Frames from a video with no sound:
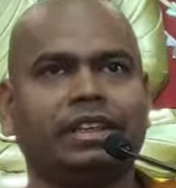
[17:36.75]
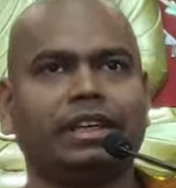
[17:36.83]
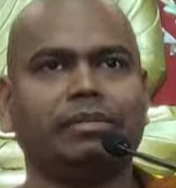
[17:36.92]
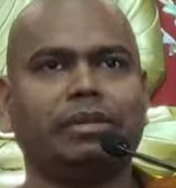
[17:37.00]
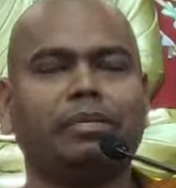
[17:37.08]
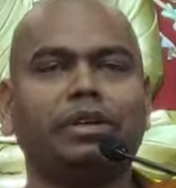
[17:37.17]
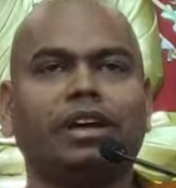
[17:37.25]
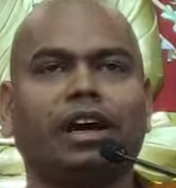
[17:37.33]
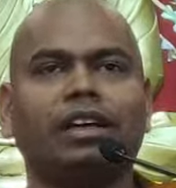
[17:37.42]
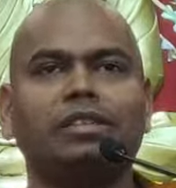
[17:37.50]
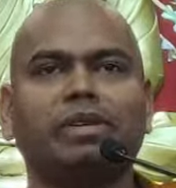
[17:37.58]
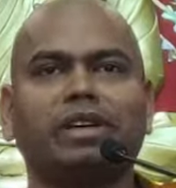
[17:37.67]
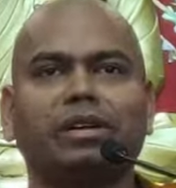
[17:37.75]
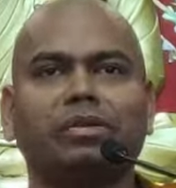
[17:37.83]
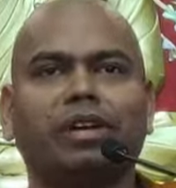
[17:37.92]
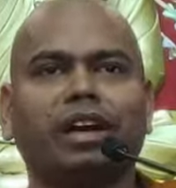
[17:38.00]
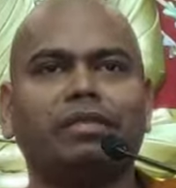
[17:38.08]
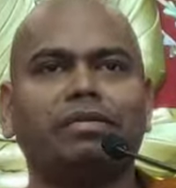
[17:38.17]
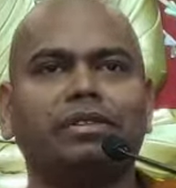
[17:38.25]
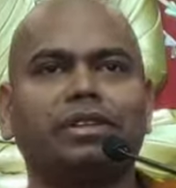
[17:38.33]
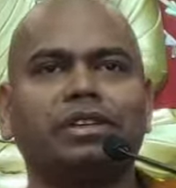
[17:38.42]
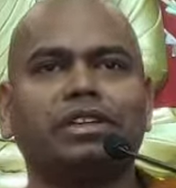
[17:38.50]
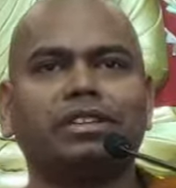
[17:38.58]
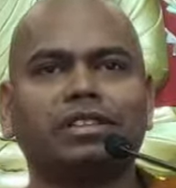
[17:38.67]
Maybe your husband and wife
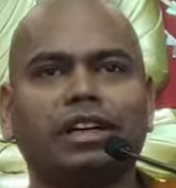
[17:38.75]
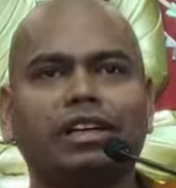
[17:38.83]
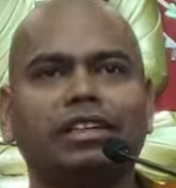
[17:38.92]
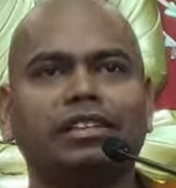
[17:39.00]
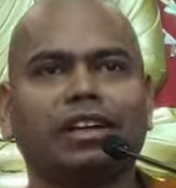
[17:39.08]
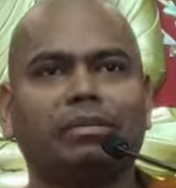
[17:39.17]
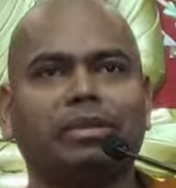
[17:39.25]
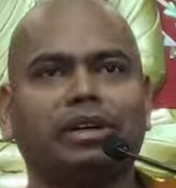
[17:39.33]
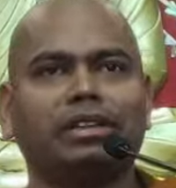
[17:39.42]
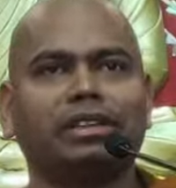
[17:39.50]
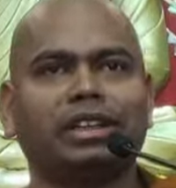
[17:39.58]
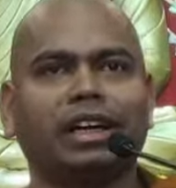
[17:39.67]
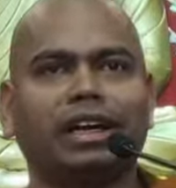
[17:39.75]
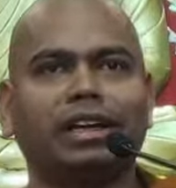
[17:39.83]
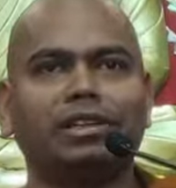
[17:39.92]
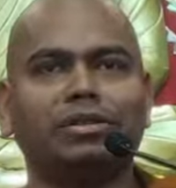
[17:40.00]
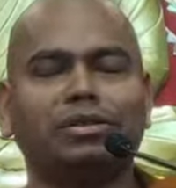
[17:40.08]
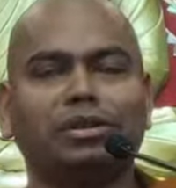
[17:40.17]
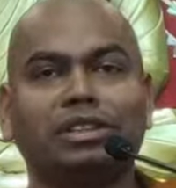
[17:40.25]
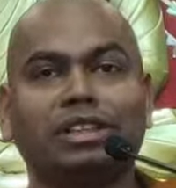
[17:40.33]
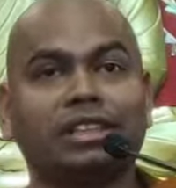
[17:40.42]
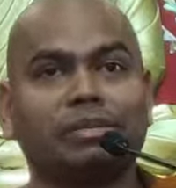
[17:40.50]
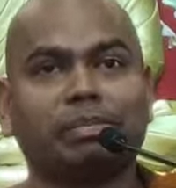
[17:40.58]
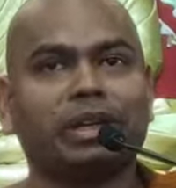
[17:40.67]
studying Dhamma and you don't
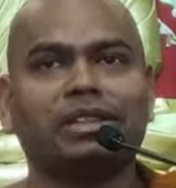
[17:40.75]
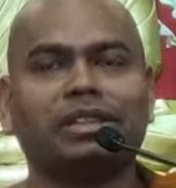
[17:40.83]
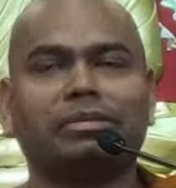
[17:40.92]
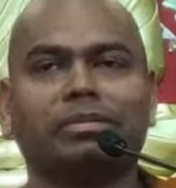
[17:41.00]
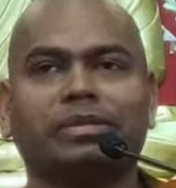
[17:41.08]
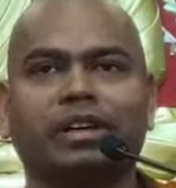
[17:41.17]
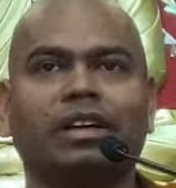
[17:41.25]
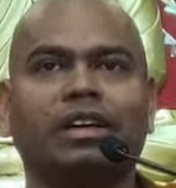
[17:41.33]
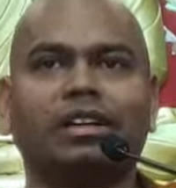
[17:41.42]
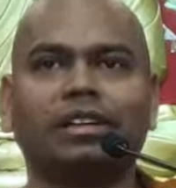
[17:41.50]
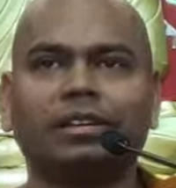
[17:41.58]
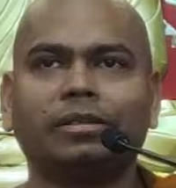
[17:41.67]
respect him or her.